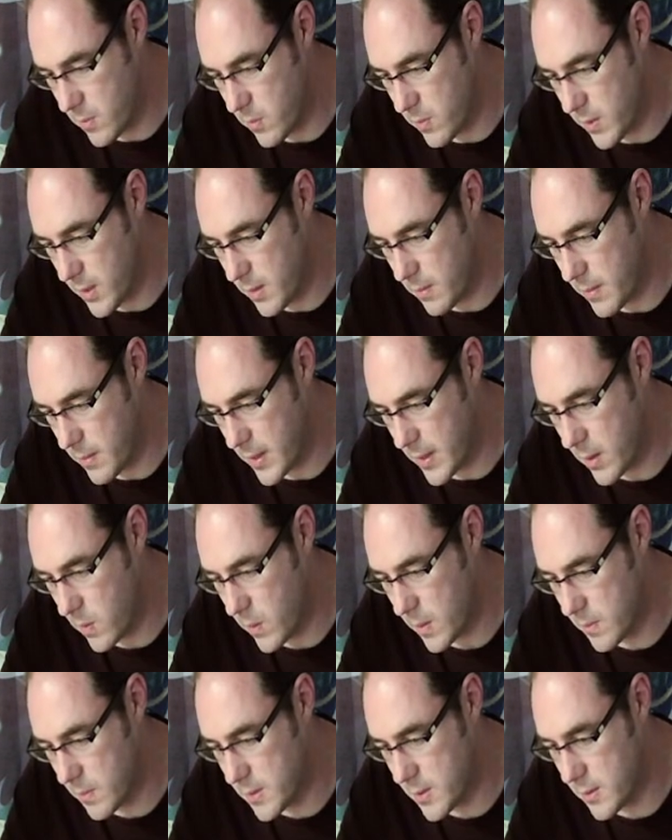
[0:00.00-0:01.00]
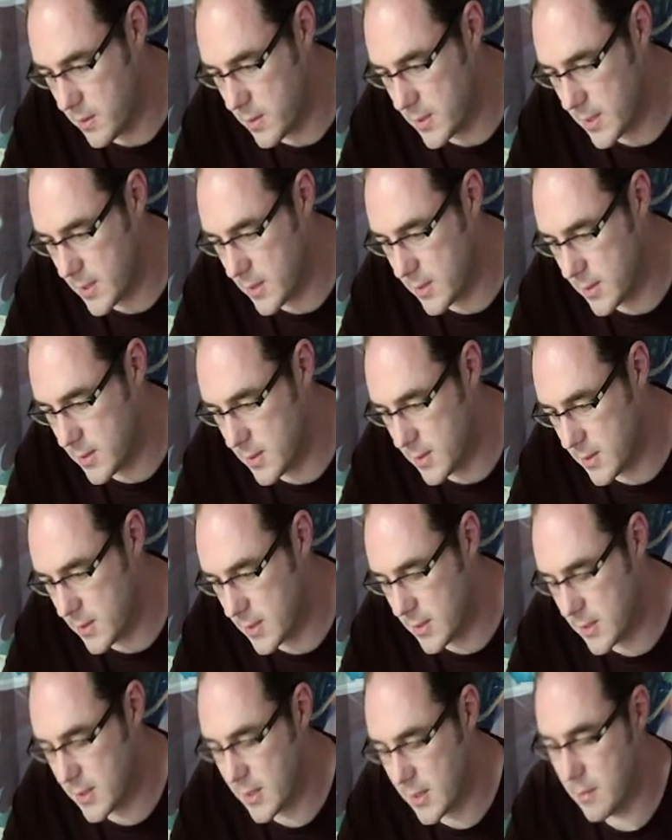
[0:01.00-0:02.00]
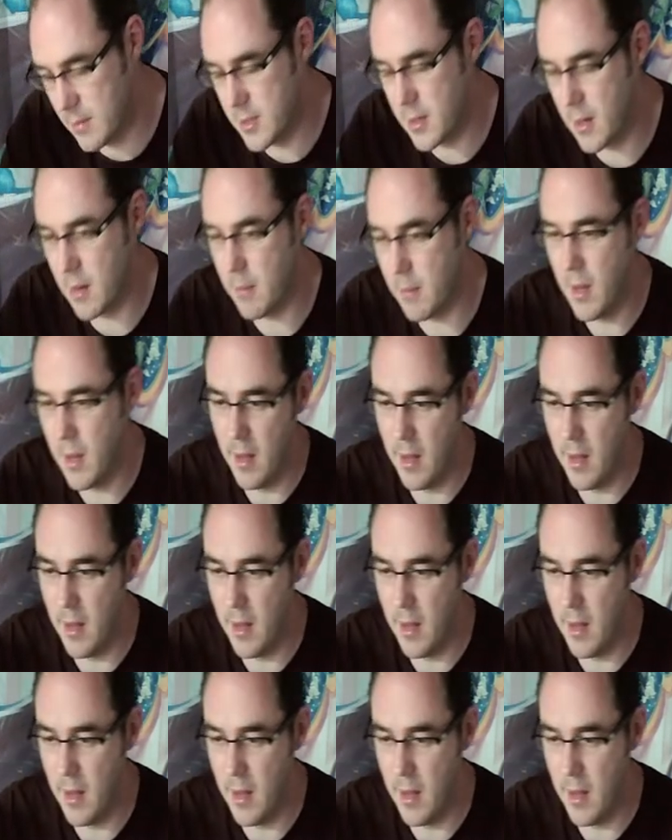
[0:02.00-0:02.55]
you may equip 2 senses at the same time.